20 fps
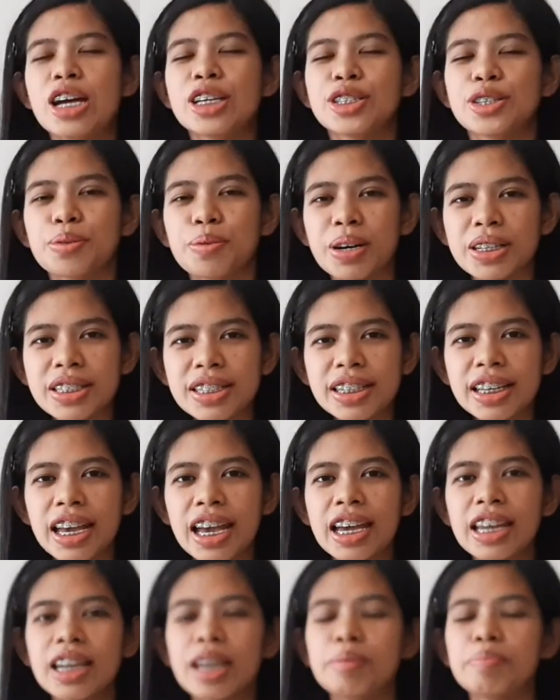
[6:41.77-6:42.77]
So once
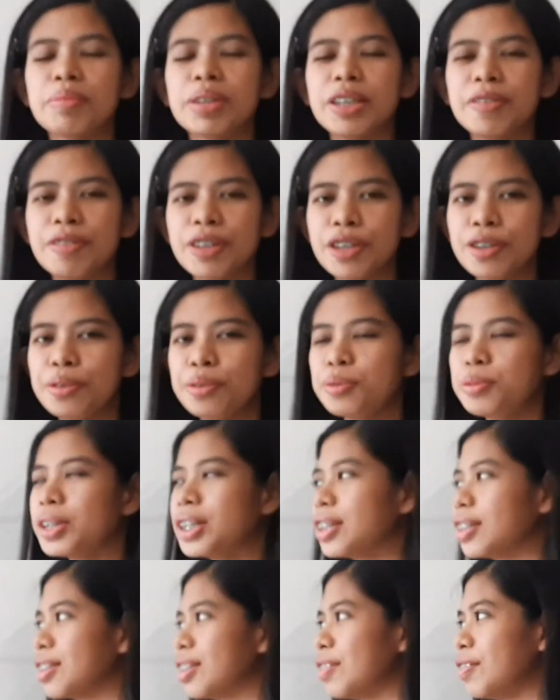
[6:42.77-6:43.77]
again, I'm leaving you an
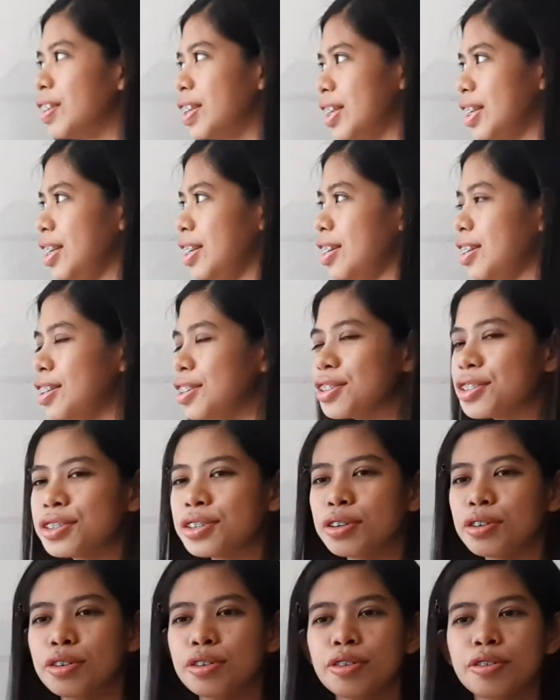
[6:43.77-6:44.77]
activity.
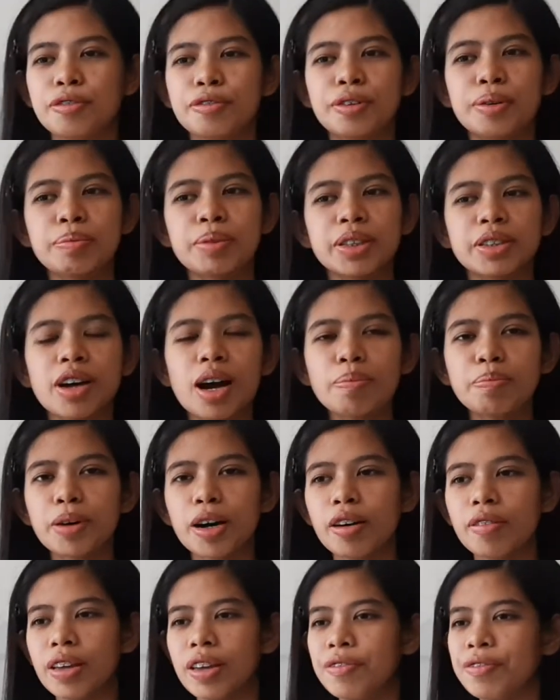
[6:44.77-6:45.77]
So from the top
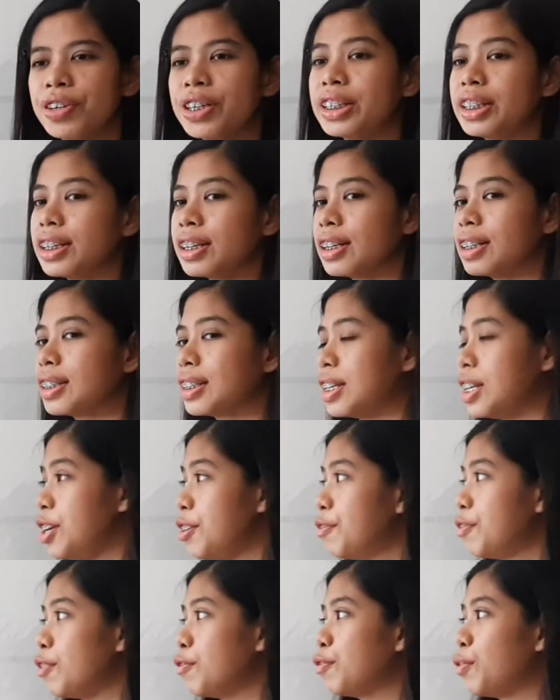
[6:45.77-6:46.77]
of a vertical
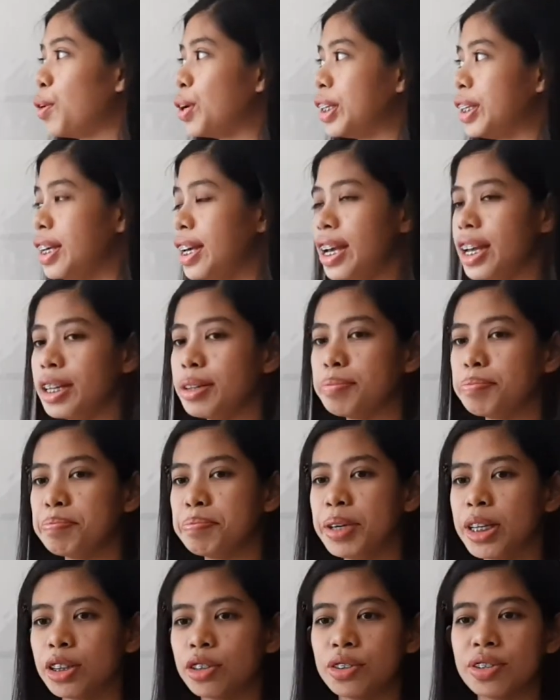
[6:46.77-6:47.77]
cliff, 48
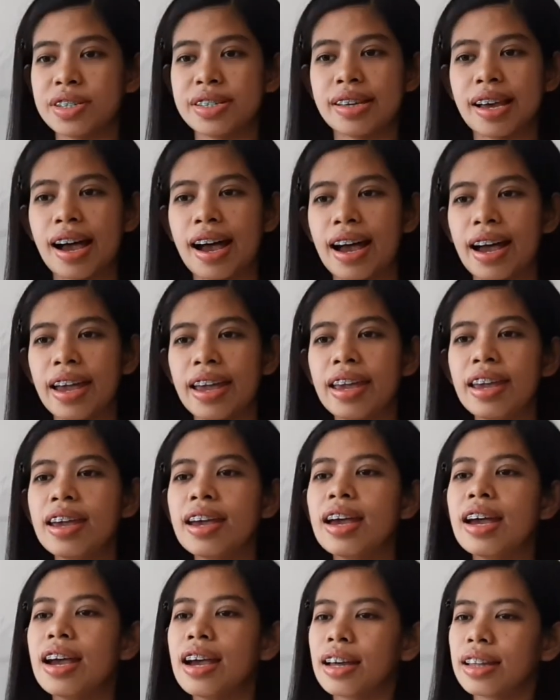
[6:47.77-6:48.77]
meters high,
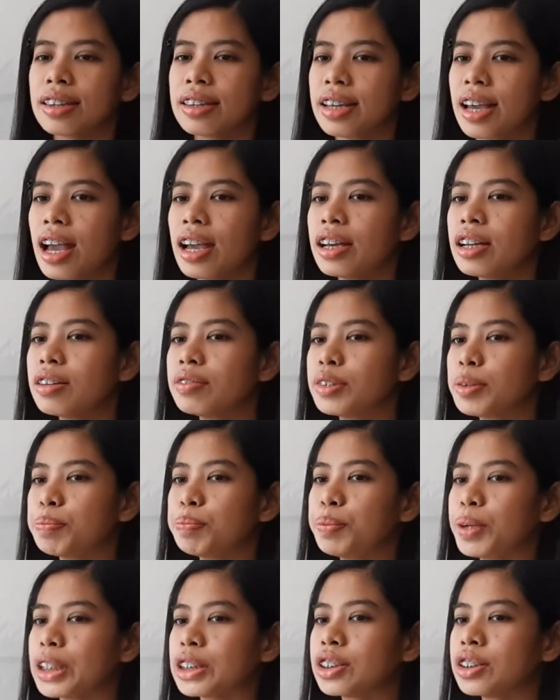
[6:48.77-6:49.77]
the angle of
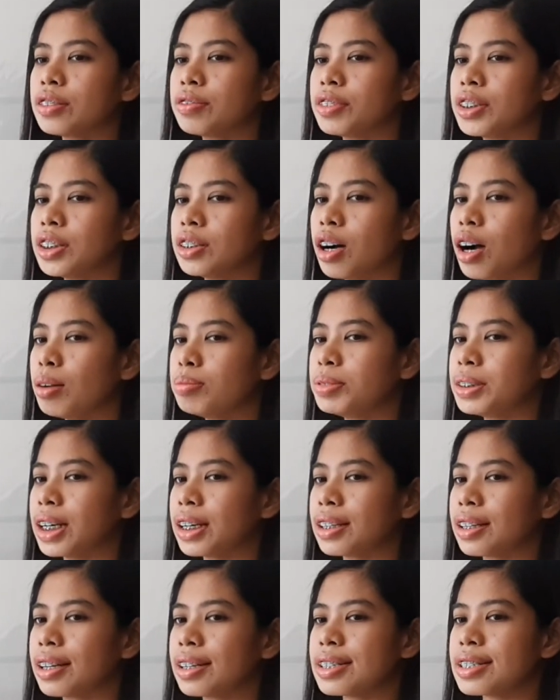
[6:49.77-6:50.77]
depression of an
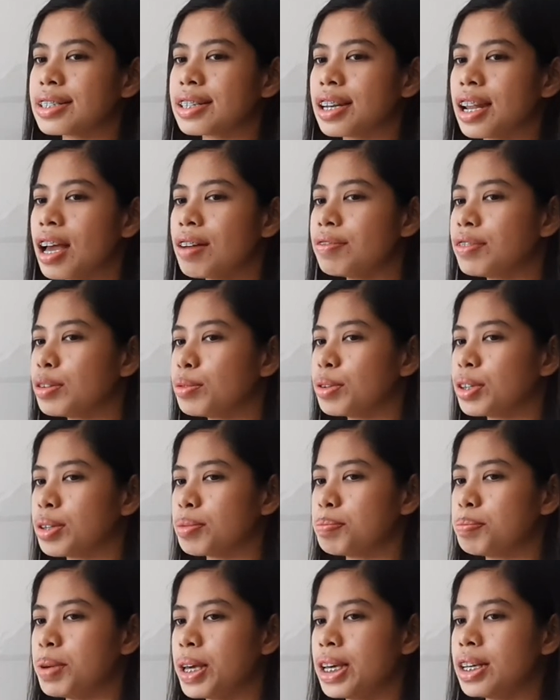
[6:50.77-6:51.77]
object that is level with the
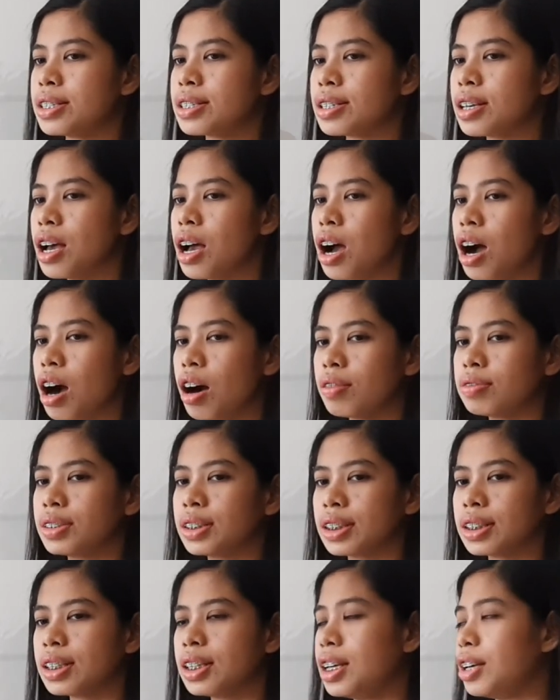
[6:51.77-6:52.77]
base of
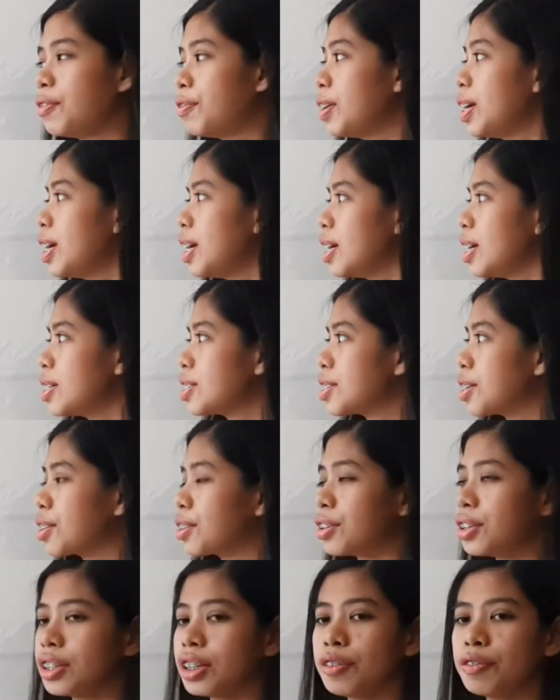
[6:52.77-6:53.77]
the cliff is
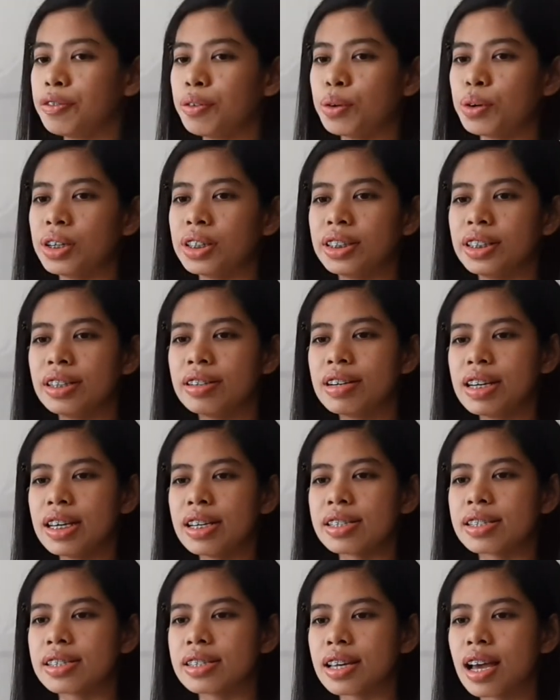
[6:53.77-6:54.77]
34
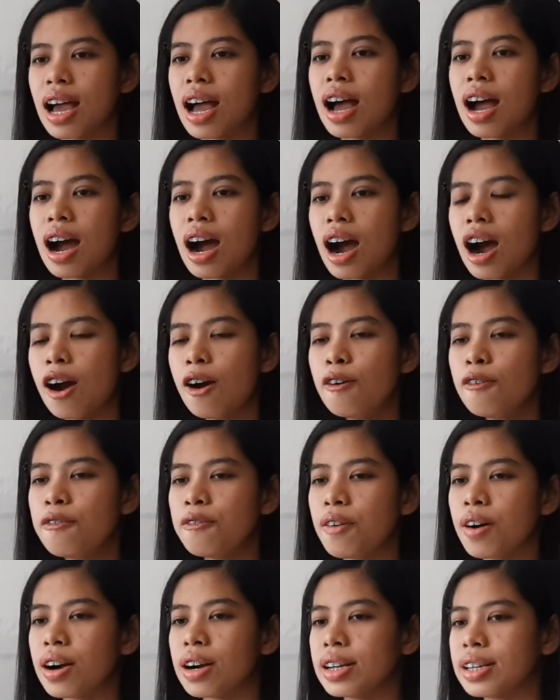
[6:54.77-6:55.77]
degrees. How
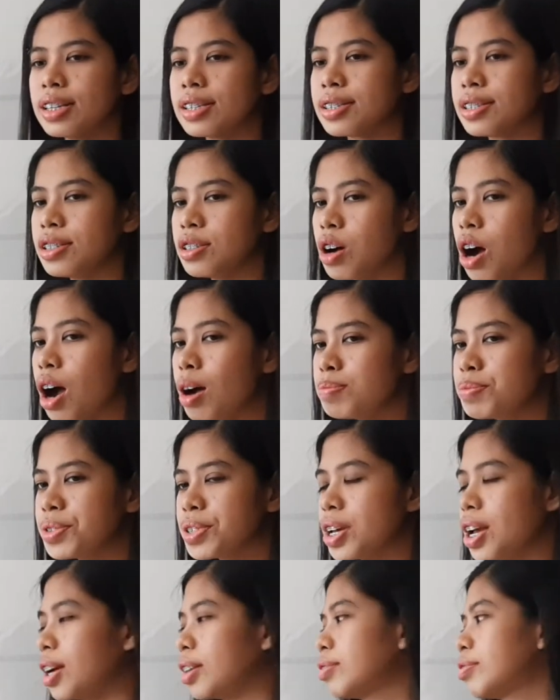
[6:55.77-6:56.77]
far is the
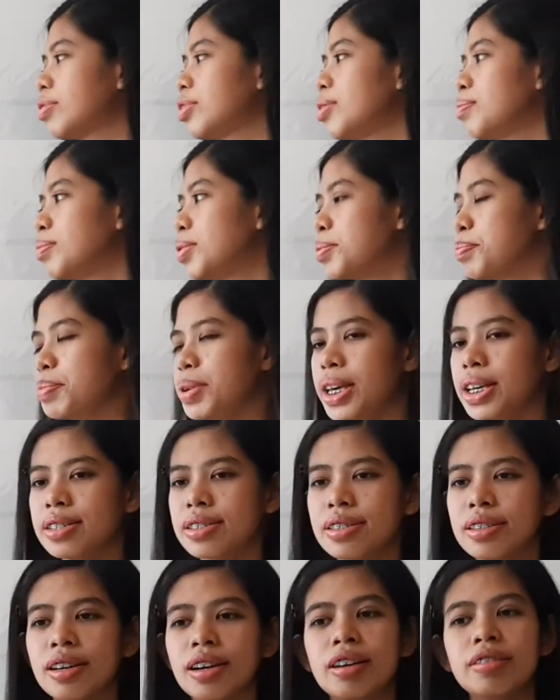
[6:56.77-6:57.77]
object from the
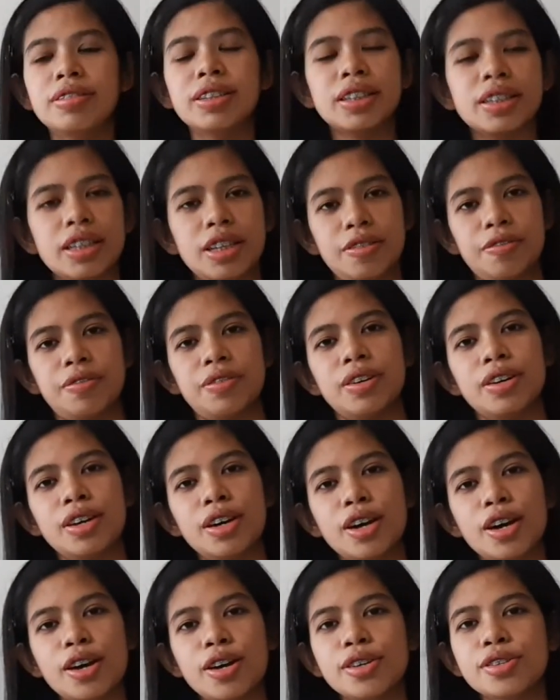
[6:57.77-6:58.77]
base of the cliff?
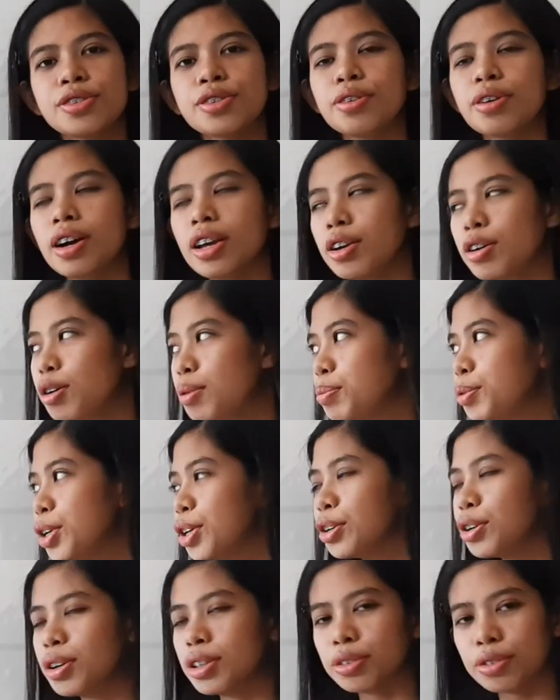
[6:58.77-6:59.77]
So I hope you're
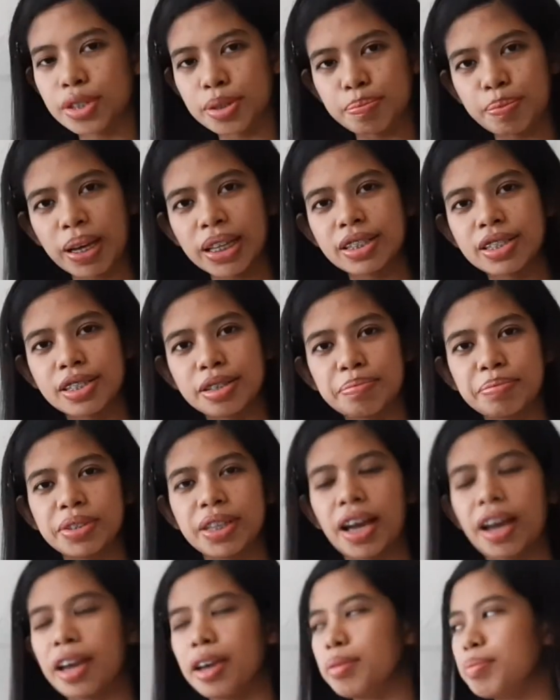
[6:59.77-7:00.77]
going to spend some
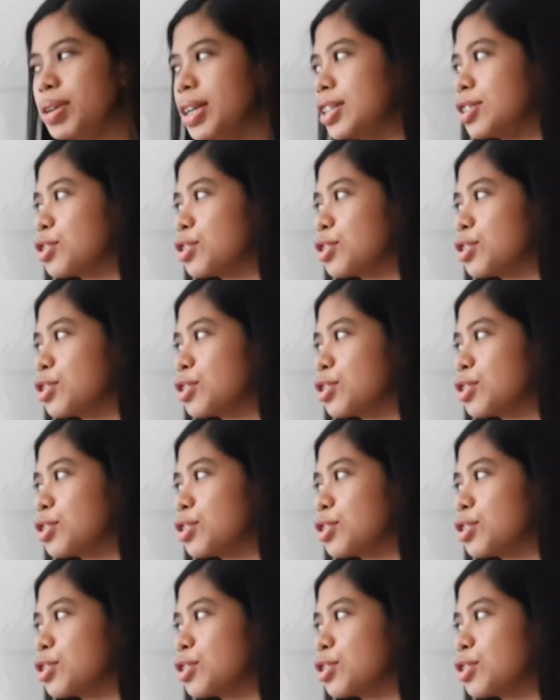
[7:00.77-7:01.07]
time in